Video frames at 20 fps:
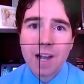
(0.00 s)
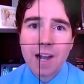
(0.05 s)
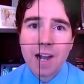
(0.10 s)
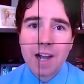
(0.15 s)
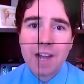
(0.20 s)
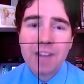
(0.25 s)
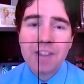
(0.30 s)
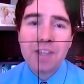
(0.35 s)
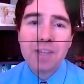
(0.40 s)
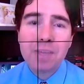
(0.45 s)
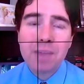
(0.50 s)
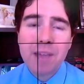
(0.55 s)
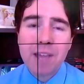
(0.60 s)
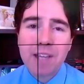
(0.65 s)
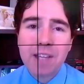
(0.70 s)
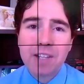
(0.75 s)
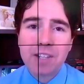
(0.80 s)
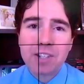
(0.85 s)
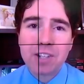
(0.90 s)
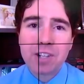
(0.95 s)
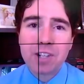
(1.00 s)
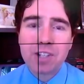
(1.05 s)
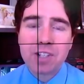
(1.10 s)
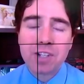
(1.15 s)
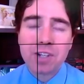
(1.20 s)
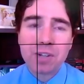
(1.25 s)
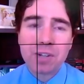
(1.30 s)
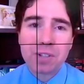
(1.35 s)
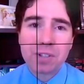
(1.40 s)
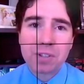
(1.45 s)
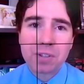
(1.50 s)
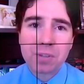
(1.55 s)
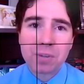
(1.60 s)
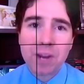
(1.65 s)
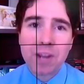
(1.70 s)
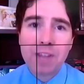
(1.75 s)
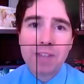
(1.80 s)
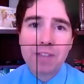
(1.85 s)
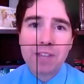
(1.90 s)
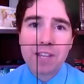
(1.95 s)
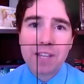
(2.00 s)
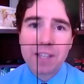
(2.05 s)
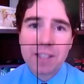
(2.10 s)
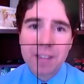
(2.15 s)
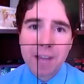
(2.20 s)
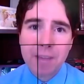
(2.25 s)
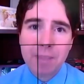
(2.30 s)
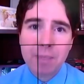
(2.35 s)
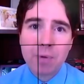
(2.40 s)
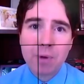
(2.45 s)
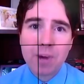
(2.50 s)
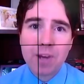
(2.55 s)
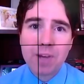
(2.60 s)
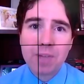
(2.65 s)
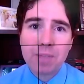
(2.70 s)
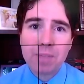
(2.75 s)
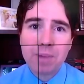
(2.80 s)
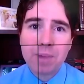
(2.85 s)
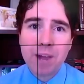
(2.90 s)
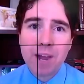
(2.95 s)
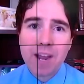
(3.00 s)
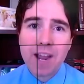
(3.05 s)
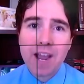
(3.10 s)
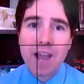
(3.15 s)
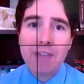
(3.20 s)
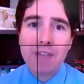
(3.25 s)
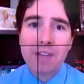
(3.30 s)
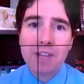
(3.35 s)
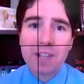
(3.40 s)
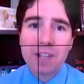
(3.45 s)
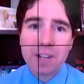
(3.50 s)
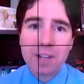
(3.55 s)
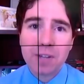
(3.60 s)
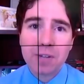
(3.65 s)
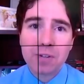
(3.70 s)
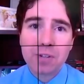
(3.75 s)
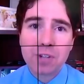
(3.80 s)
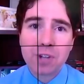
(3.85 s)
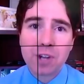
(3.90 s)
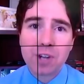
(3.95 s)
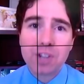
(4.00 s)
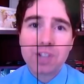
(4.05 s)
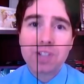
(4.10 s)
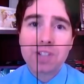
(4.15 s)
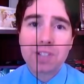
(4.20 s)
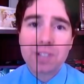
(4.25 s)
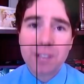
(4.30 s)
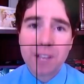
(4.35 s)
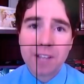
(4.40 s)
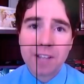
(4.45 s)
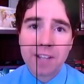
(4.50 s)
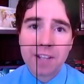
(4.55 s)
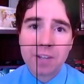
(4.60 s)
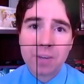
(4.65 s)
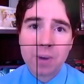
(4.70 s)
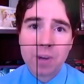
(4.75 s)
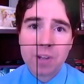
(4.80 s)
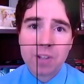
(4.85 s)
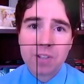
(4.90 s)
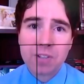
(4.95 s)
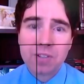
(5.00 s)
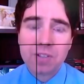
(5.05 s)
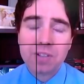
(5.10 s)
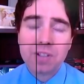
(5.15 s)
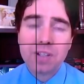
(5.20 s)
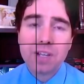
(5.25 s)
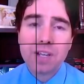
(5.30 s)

I think, Maggie, Judge Ito did the right thing at that point by having another judge decide that question.